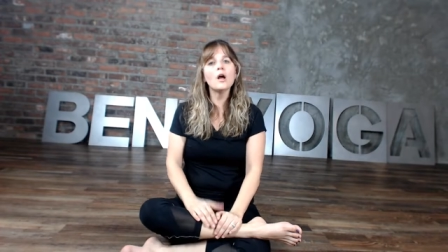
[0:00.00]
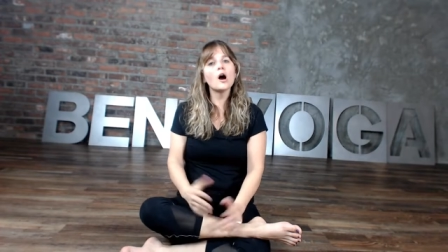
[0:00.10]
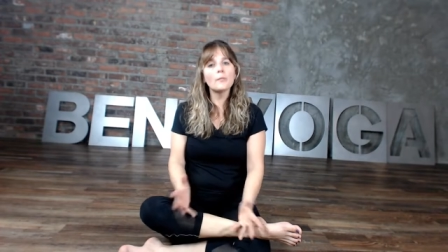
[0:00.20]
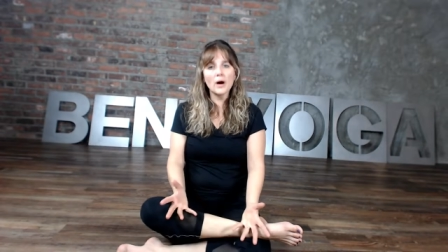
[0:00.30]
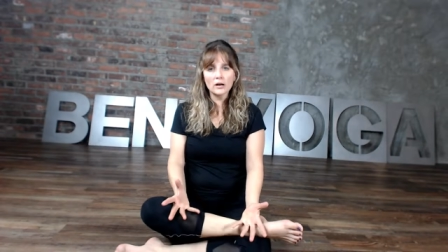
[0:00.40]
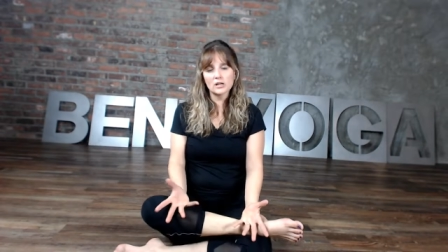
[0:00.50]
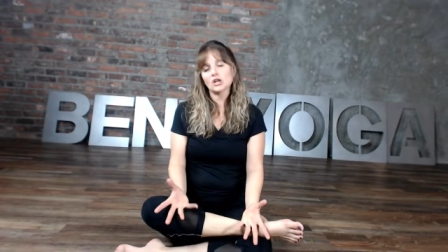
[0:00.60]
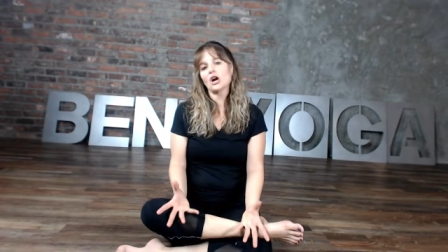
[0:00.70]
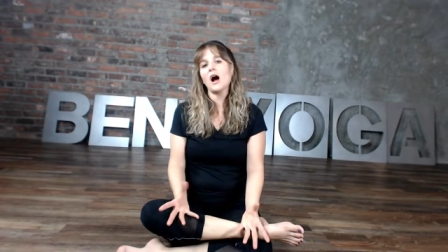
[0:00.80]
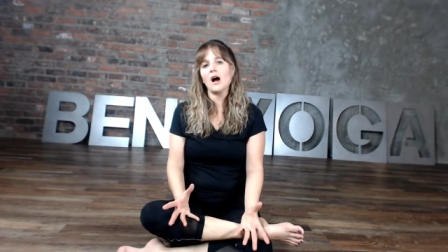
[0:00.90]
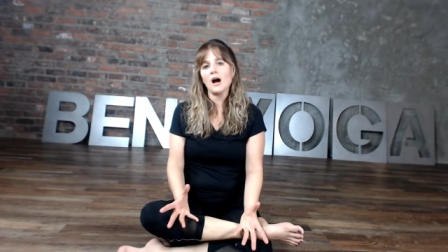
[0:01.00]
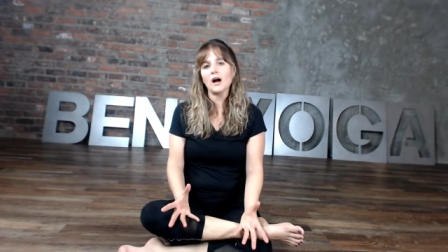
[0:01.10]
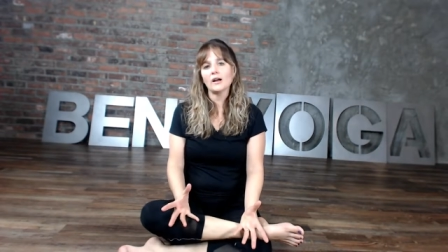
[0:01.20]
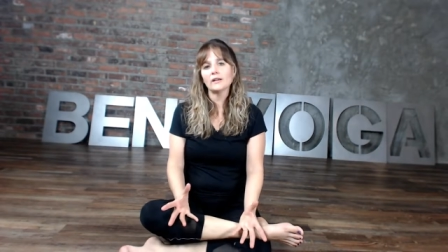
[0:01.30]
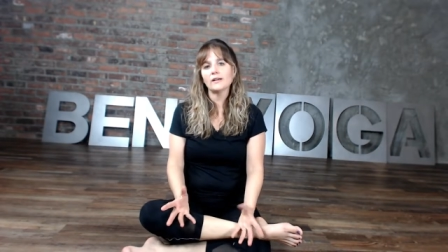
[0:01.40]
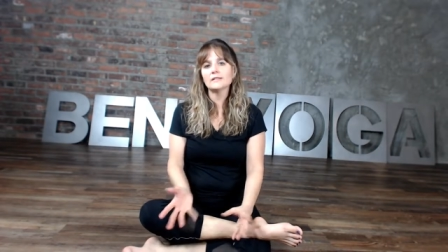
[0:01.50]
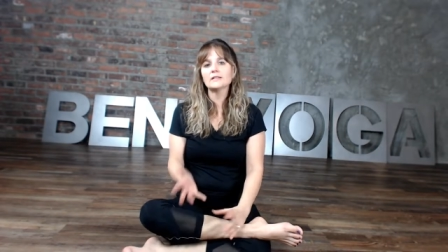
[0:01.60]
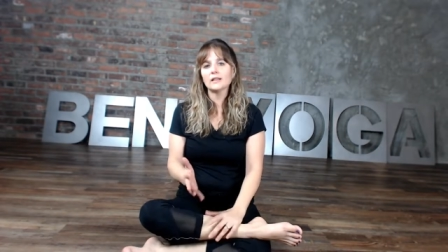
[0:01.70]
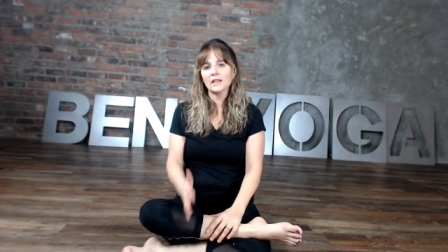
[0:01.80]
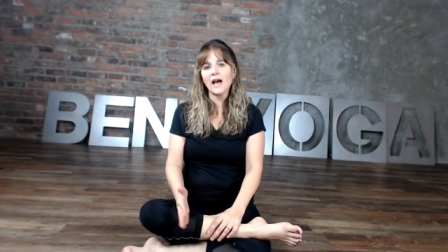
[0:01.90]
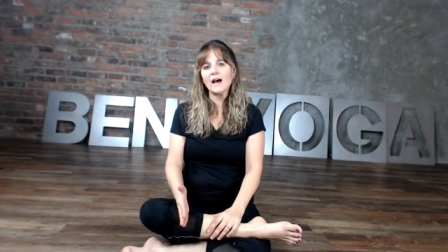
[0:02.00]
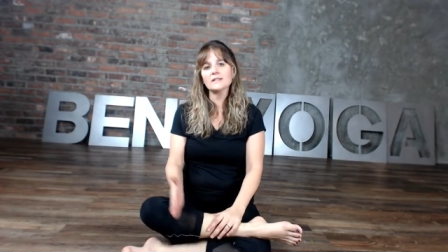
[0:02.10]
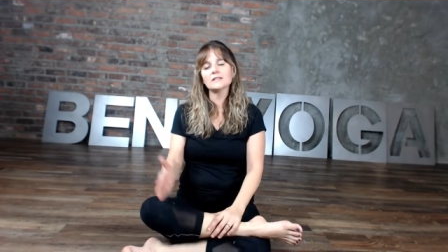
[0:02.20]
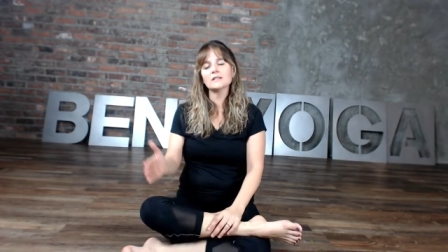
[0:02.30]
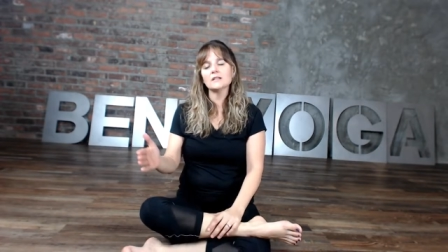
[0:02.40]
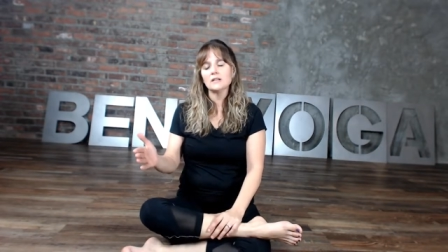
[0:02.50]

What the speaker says: Aparigraha is the last